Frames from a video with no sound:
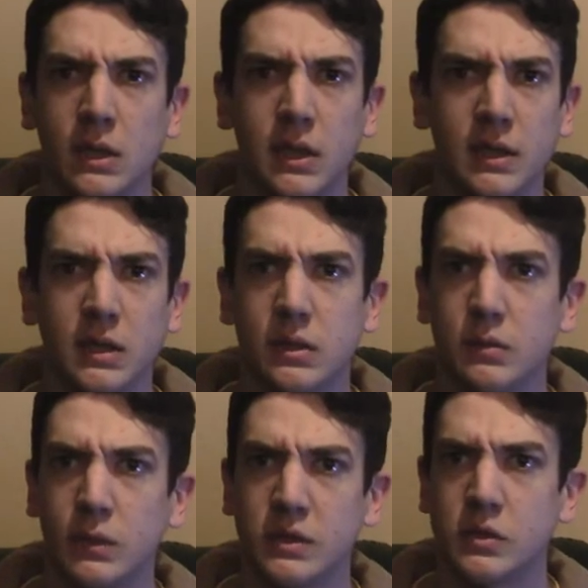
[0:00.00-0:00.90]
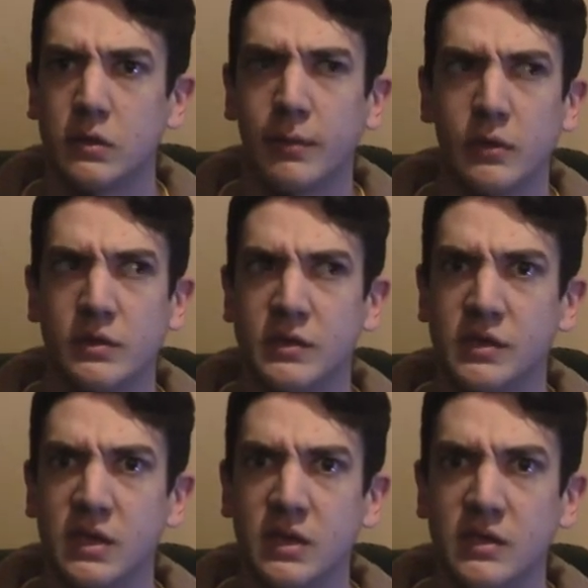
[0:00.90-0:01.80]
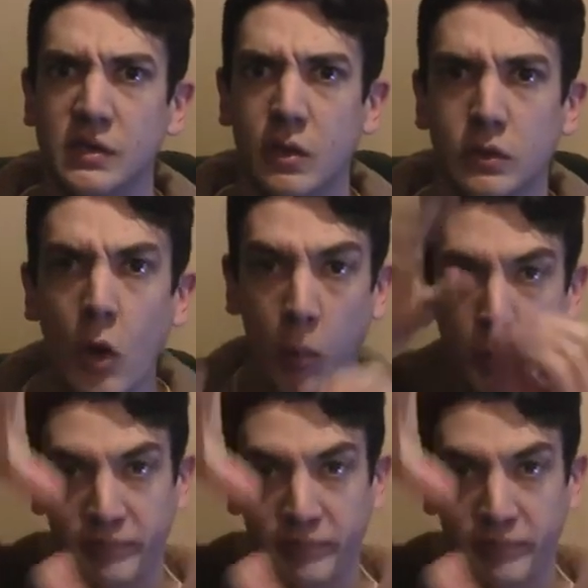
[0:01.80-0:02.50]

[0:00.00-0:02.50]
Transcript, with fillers: like what you're about to see, so go!